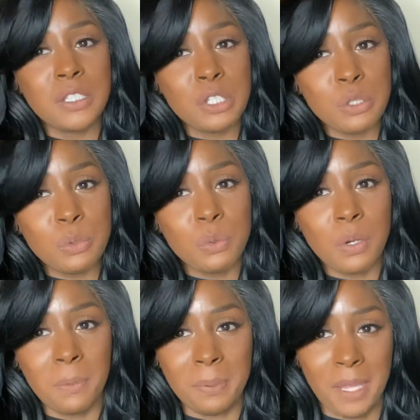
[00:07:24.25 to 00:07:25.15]
to
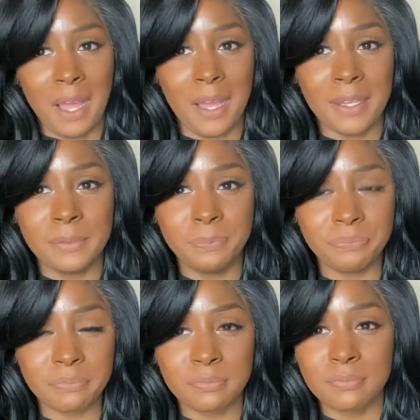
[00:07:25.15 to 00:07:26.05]
apply.
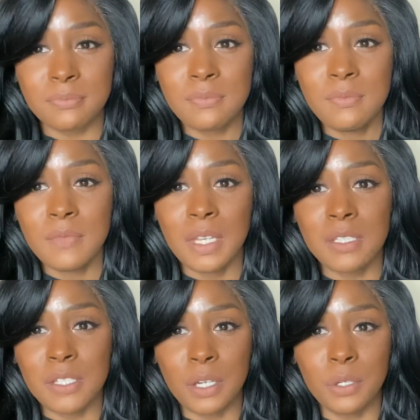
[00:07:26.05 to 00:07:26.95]

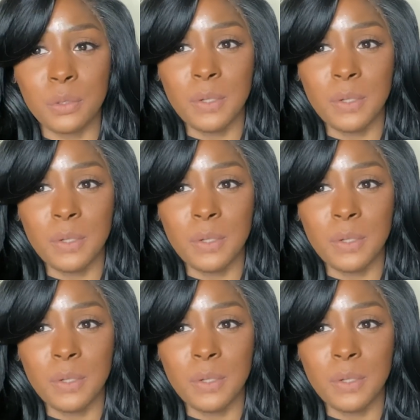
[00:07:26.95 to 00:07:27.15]
So